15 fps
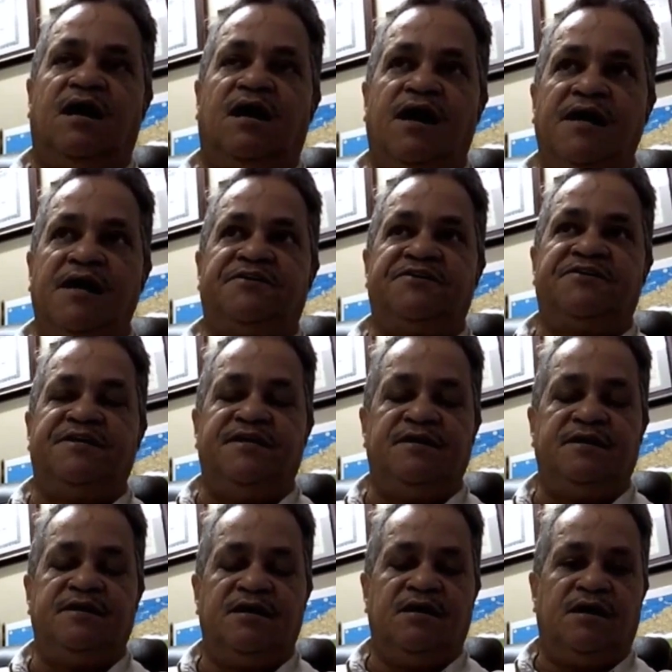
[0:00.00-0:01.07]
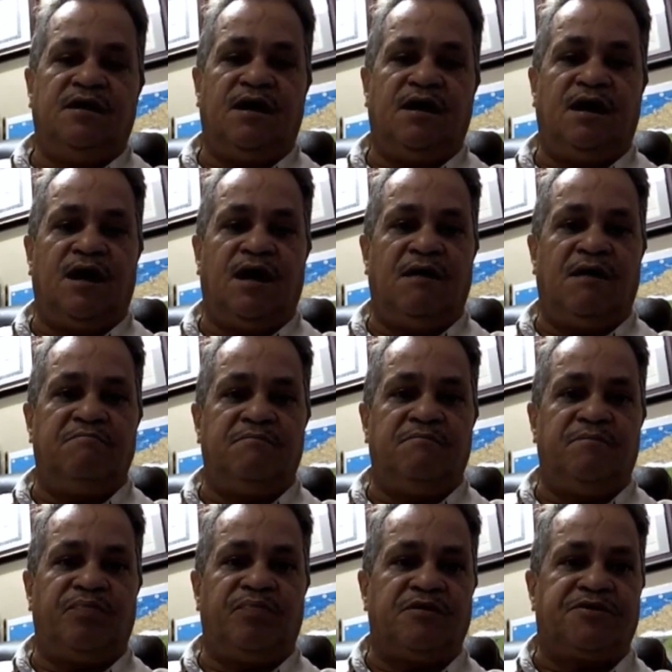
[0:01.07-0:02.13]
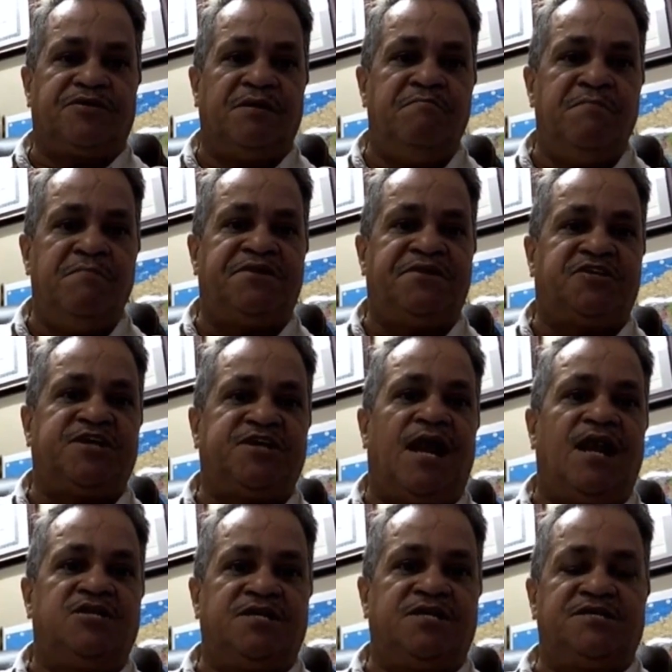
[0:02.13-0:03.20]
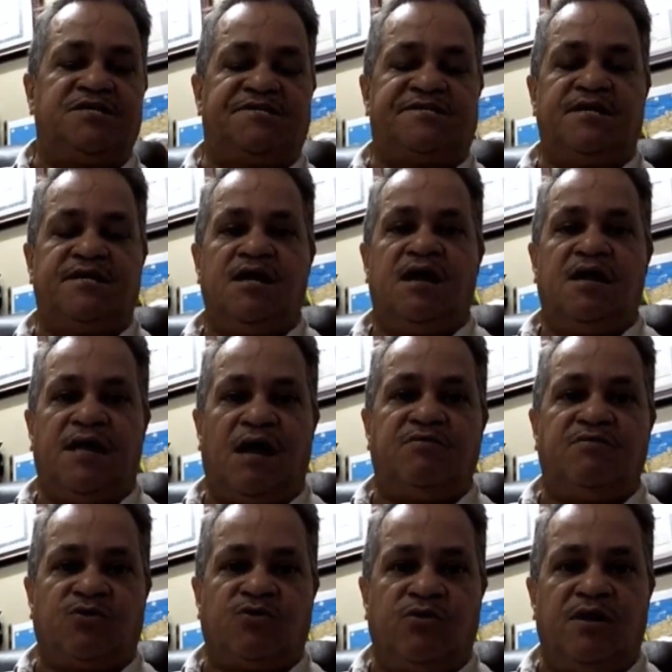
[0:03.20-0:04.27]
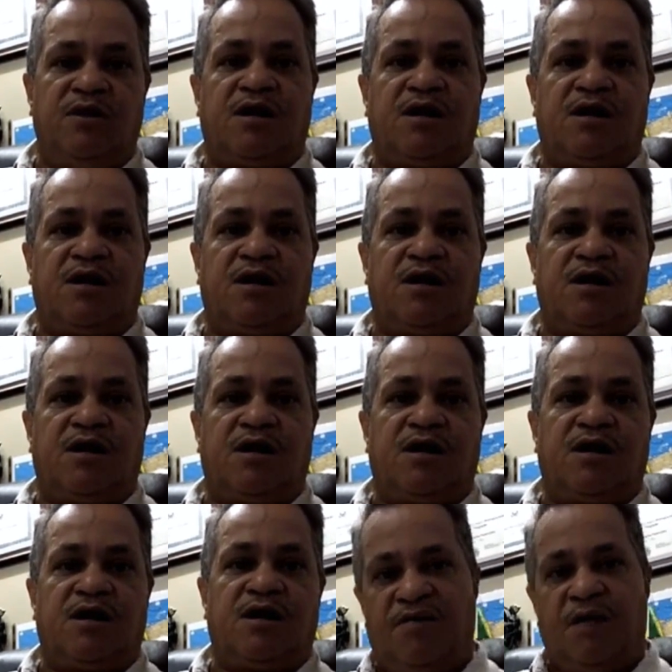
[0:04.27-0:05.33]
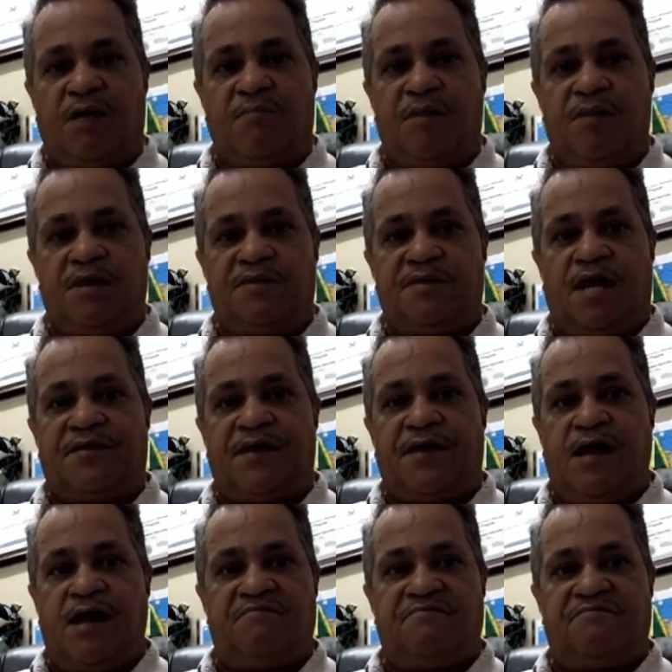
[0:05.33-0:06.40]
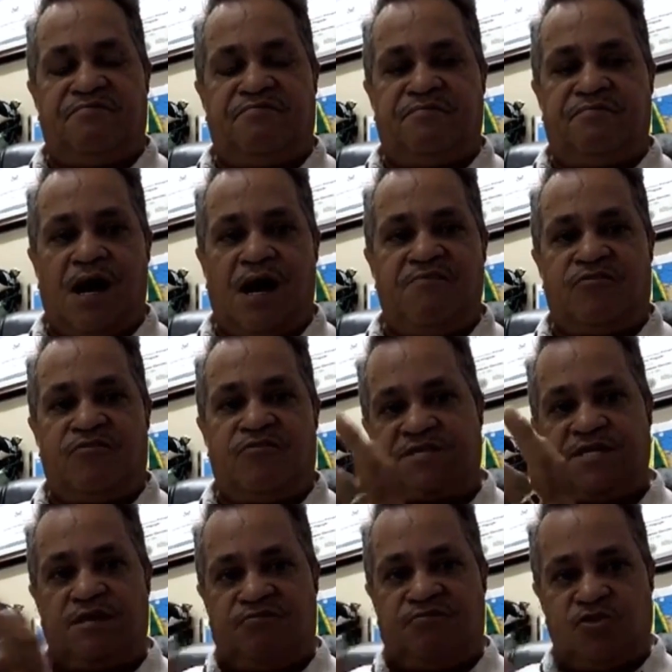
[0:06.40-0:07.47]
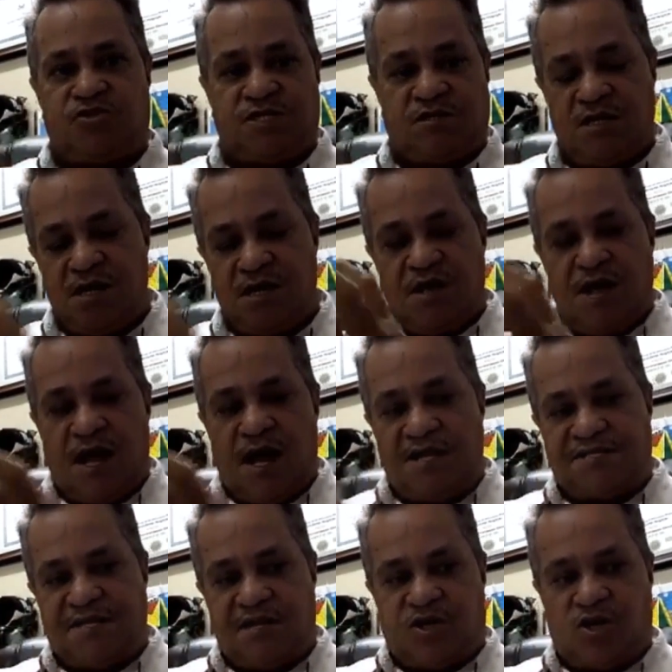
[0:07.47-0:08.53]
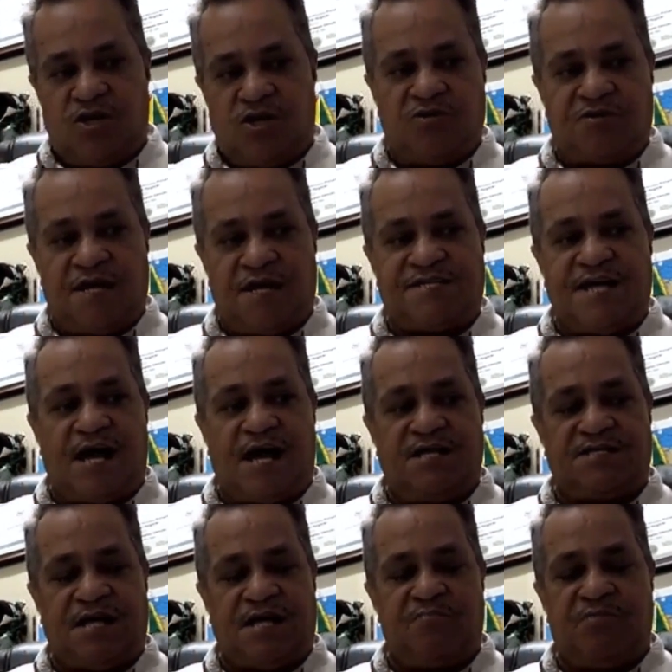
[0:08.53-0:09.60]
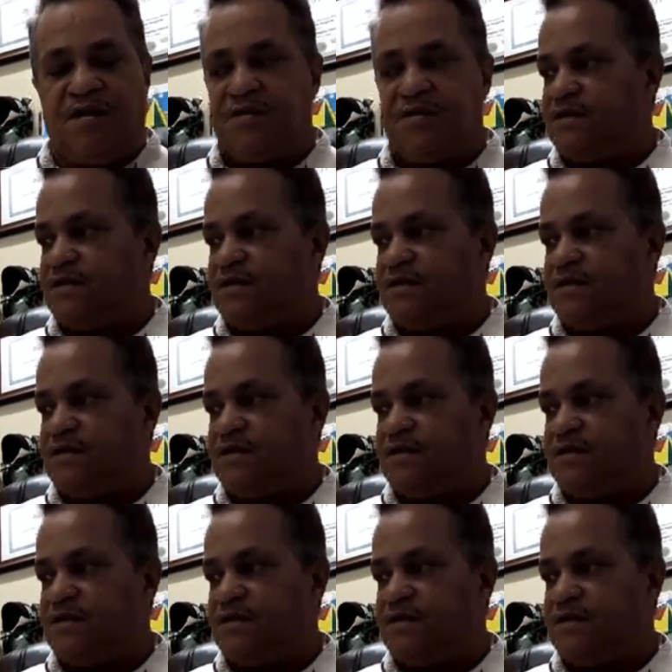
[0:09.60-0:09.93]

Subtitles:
entity to meet the challenges that was going to come with the economic development that I foresee in the future. And so, it turned out exactly as I predicted.